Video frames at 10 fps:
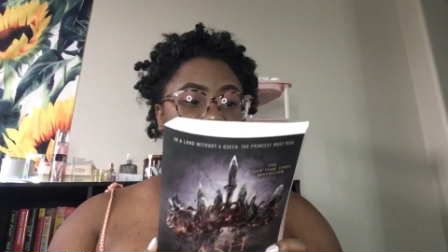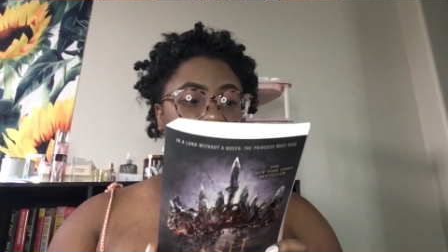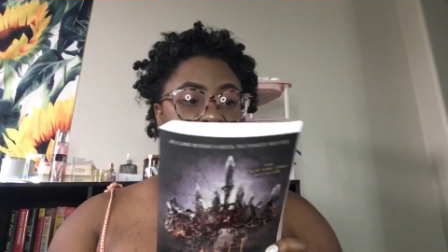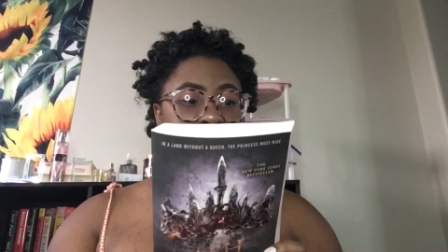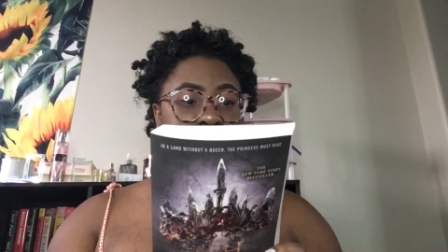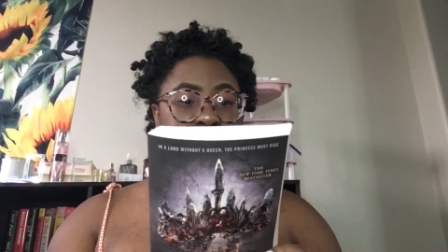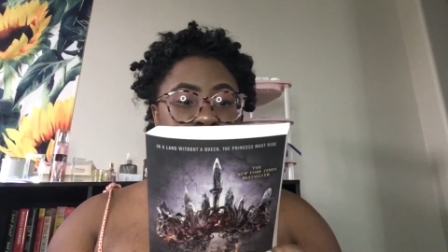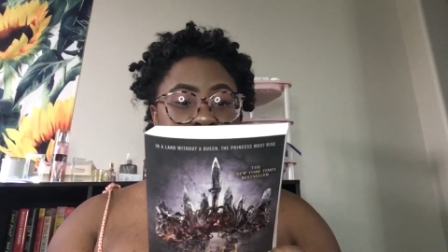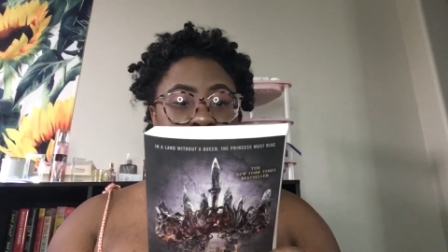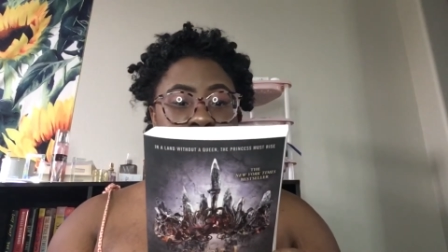It says
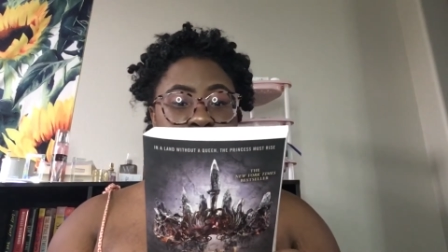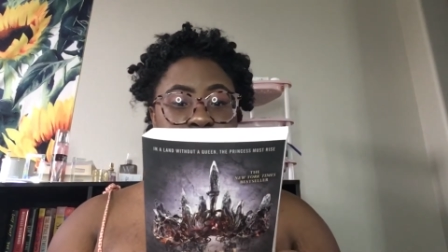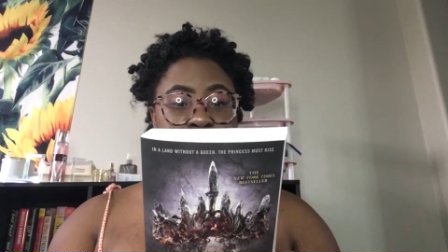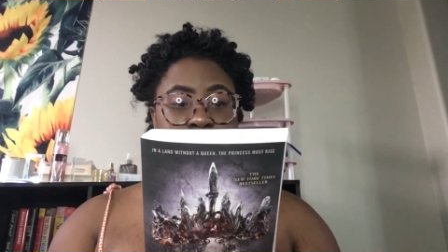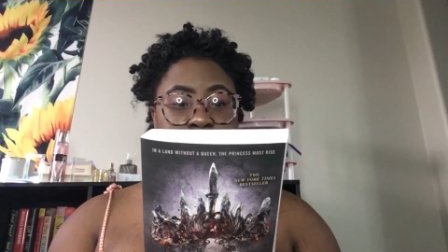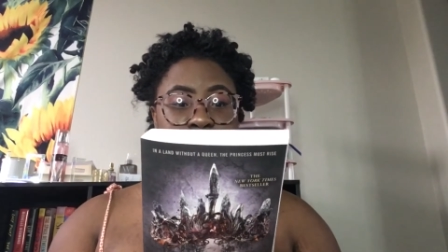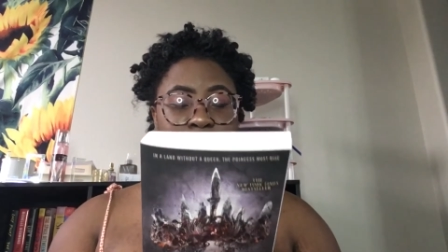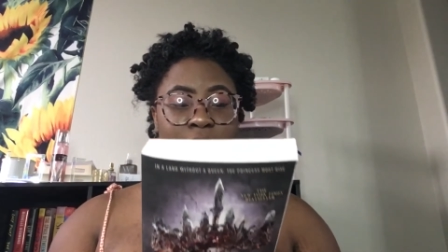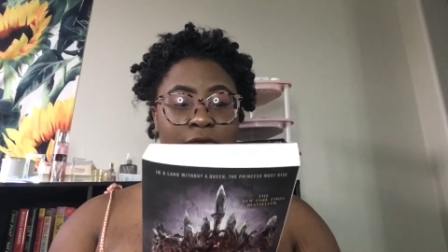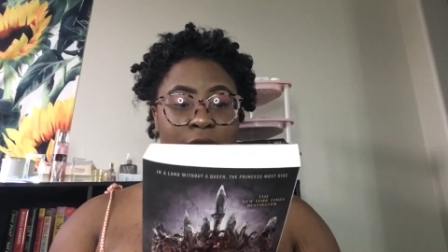Princess, Prisoner,
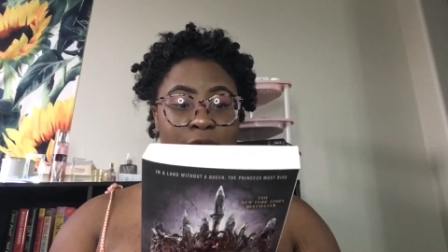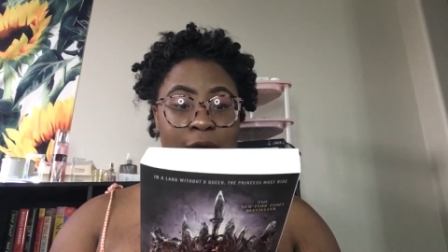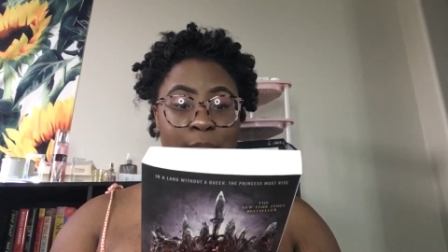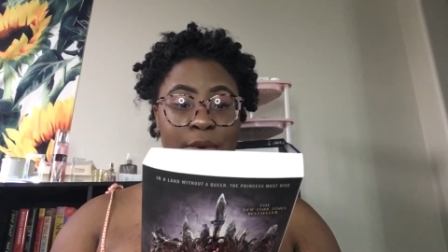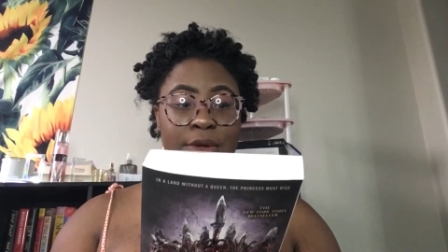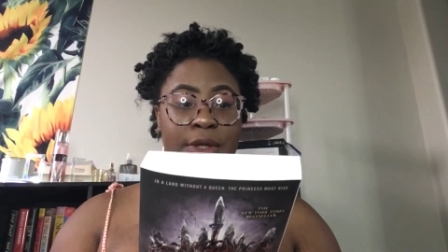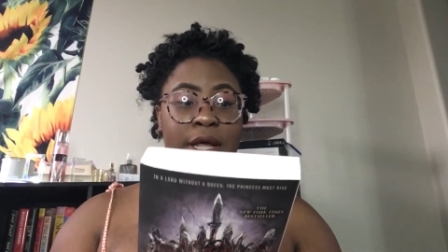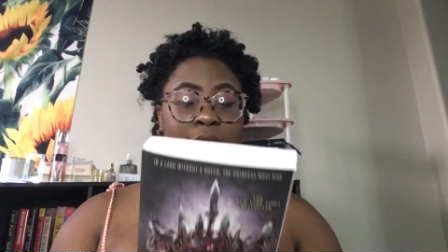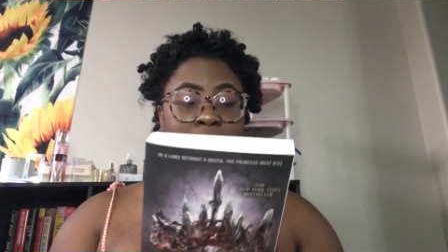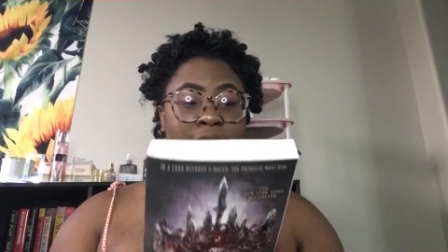Orphan, Rebel.
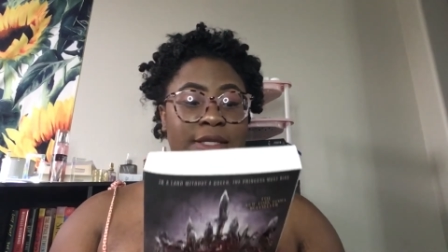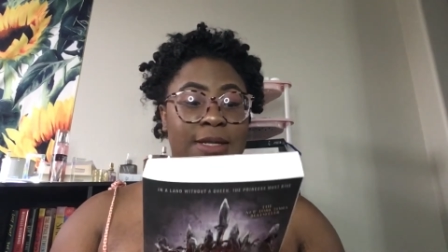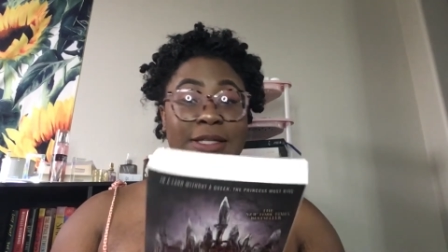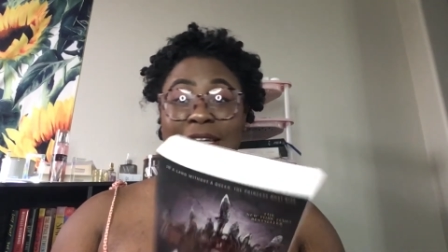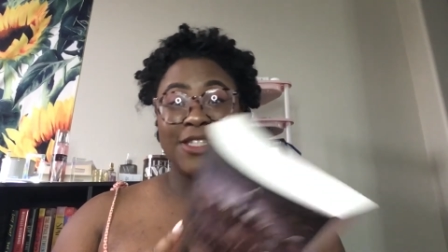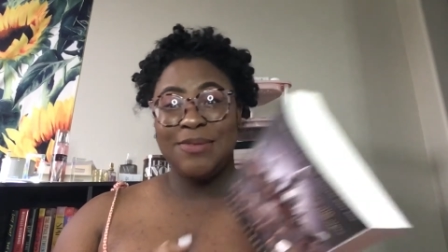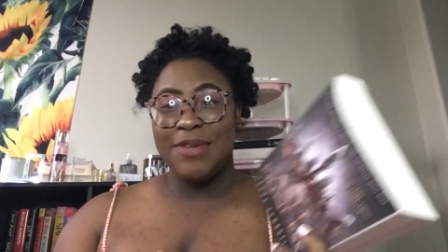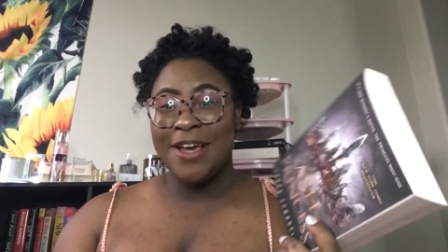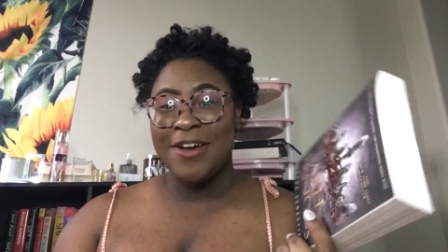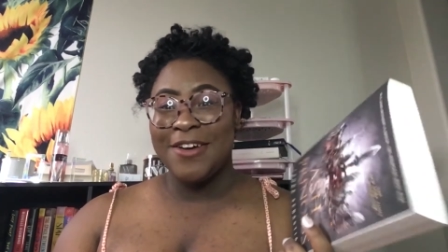Sounds good to
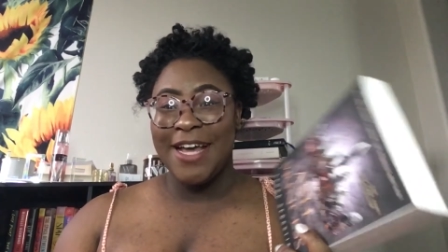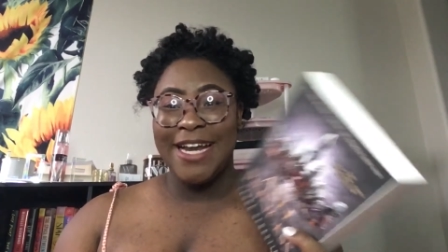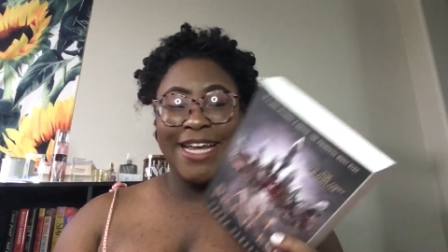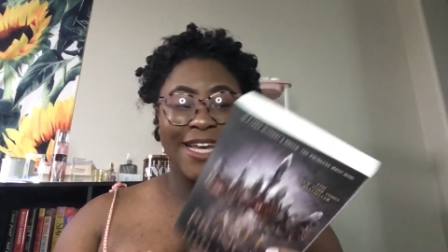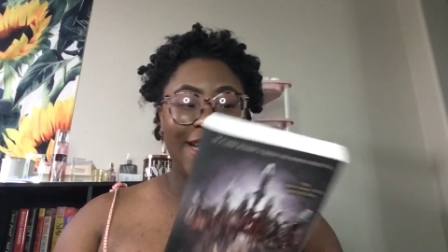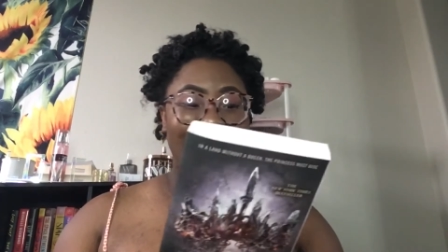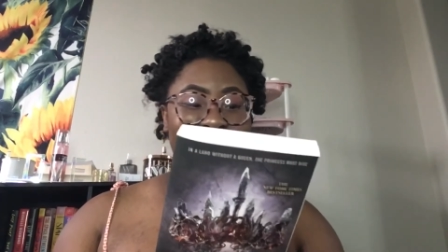me already.